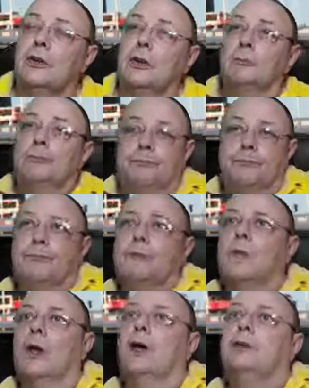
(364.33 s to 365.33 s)

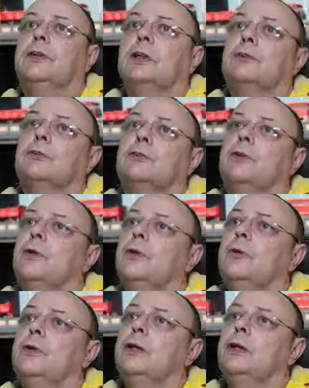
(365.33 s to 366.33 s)
I didn't
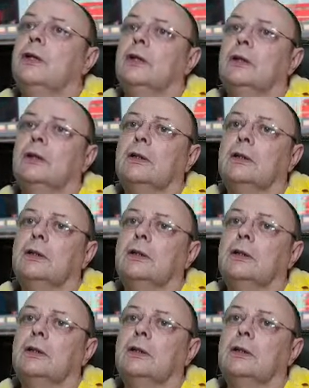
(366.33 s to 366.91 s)
do the.